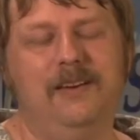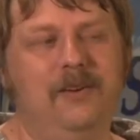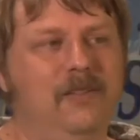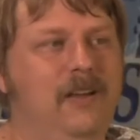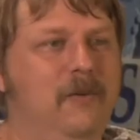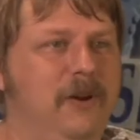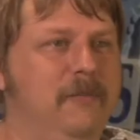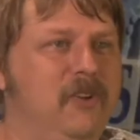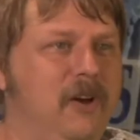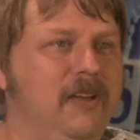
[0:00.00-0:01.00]
I hear a lot when
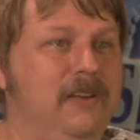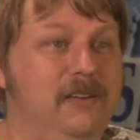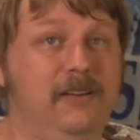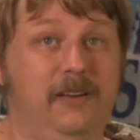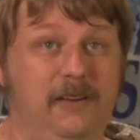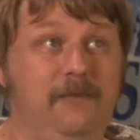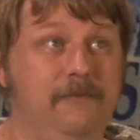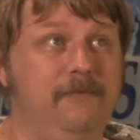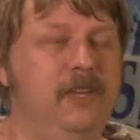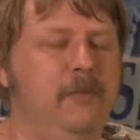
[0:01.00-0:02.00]
I'm talking to
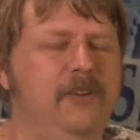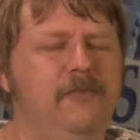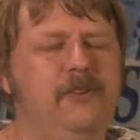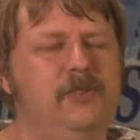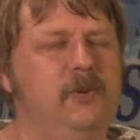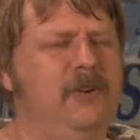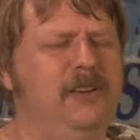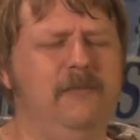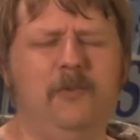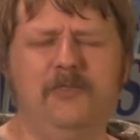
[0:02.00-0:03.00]
my friends who
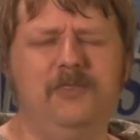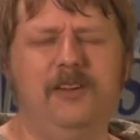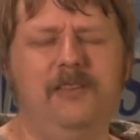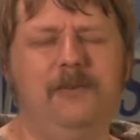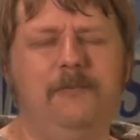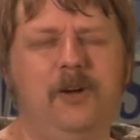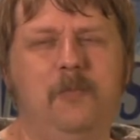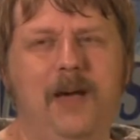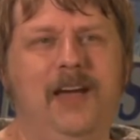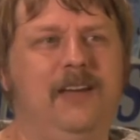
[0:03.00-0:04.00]
read, almost none of them
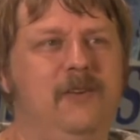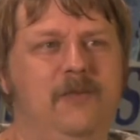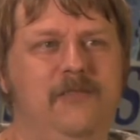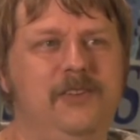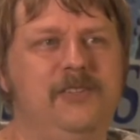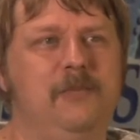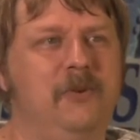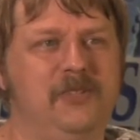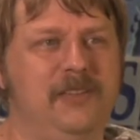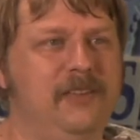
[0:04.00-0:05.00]
go back and revisit
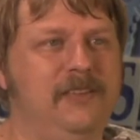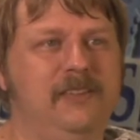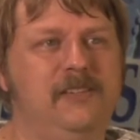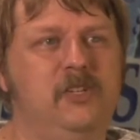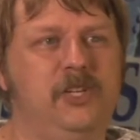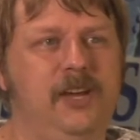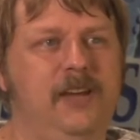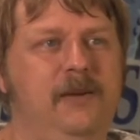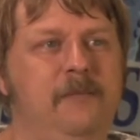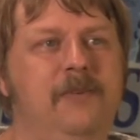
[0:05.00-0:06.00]
books. I think that's a
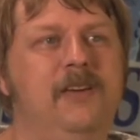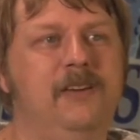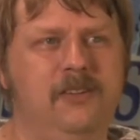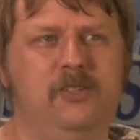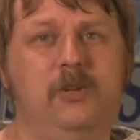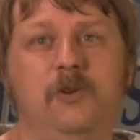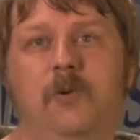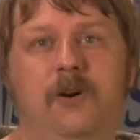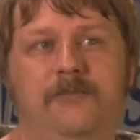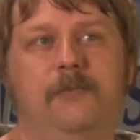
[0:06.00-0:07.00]
shame because you
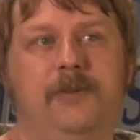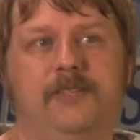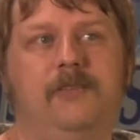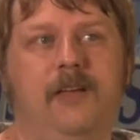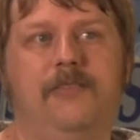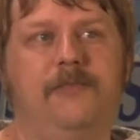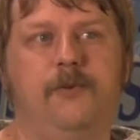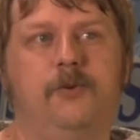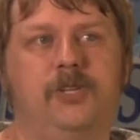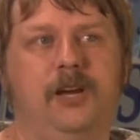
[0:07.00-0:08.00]
do often miss a lot the
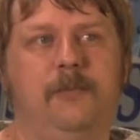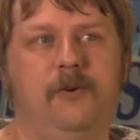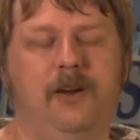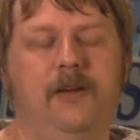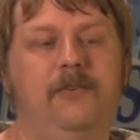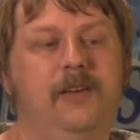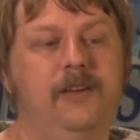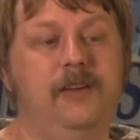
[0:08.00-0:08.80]
first time around.